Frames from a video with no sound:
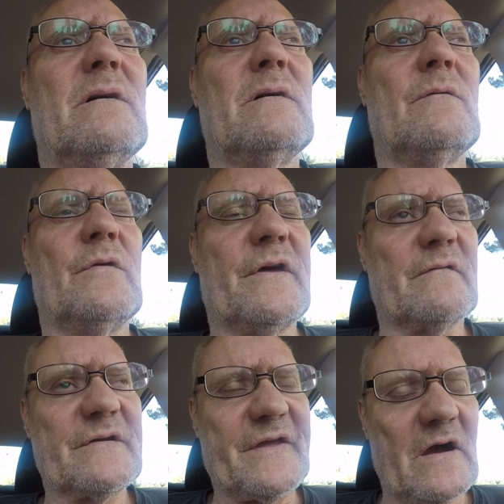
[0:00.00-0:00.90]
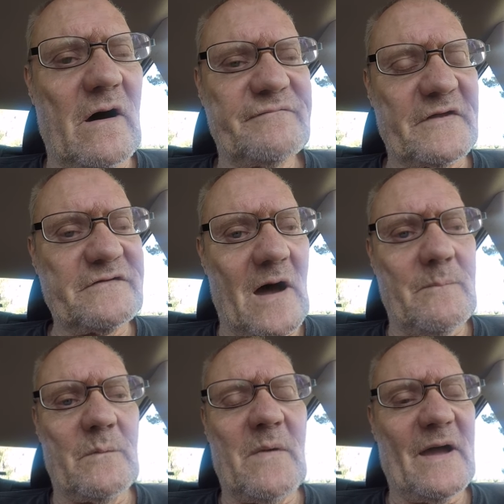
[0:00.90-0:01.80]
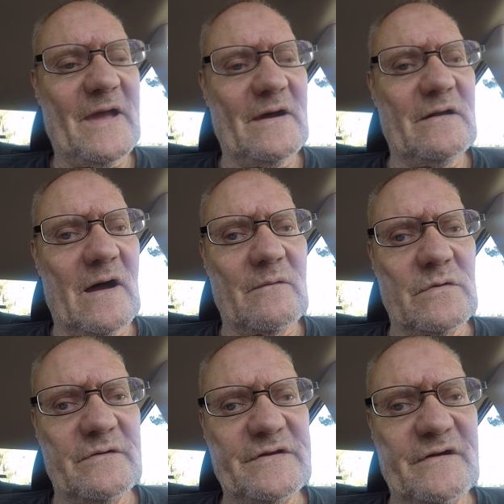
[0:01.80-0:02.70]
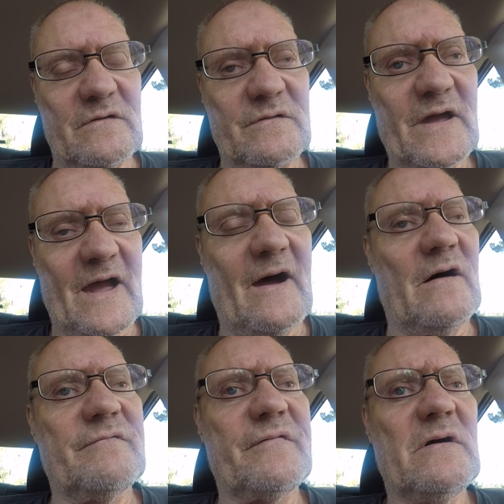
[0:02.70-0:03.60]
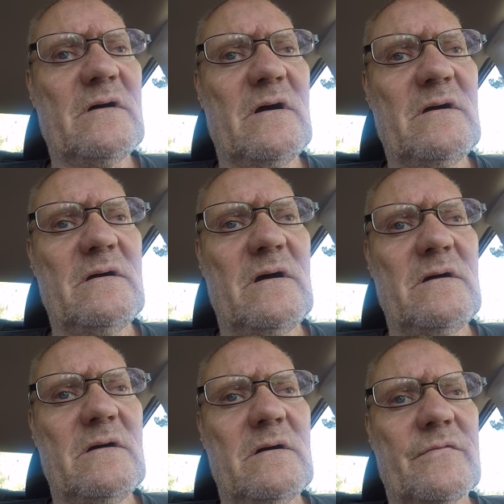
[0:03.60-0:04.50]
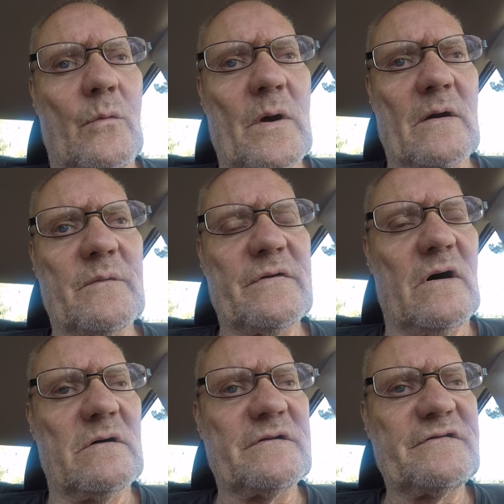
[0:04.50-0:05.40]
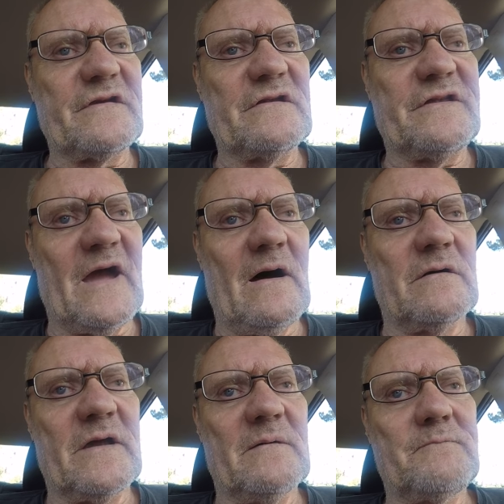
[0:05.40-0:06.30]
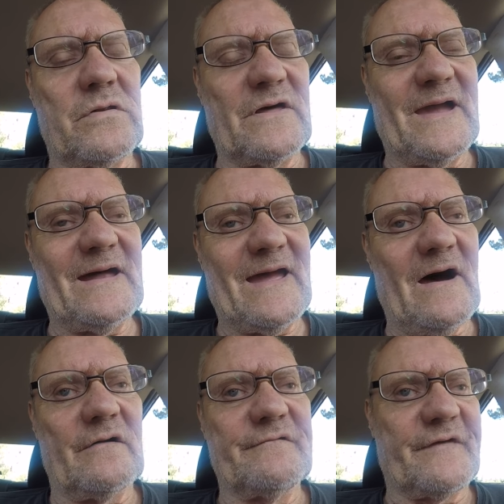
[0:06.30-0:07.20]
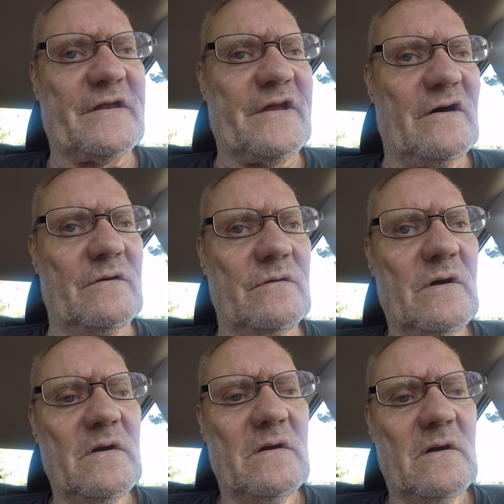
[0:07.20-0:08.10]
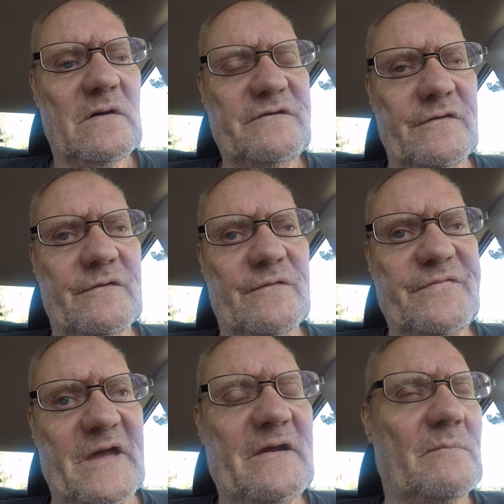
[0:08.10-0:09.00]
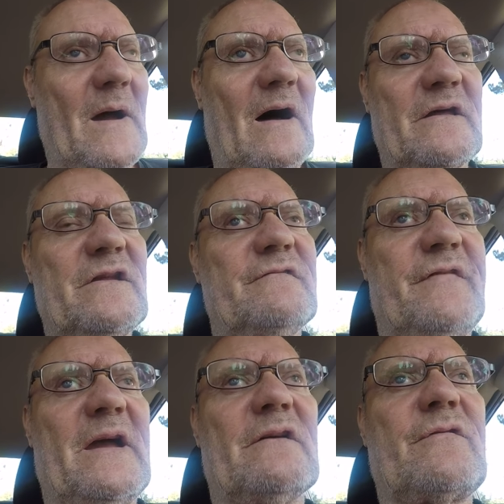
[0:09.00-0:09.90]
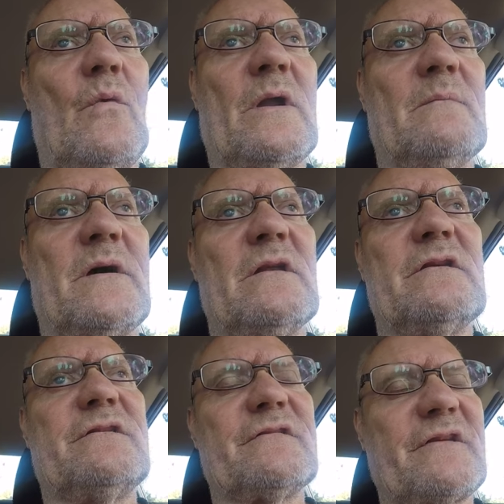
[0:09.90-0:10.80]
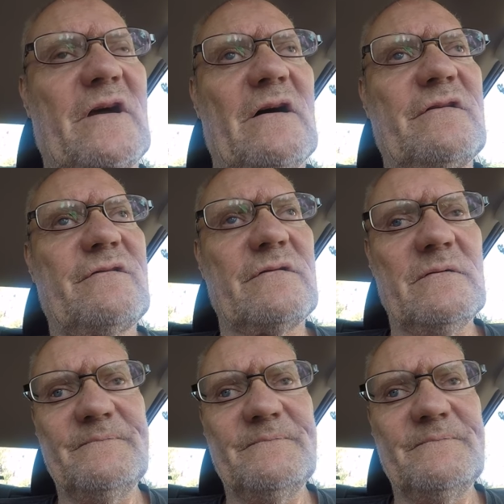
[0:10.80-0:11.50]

with everything off the top of my head. I really don't have the wherewithal to sit down and plan out a video, to think about in advance what I'm going to discuss.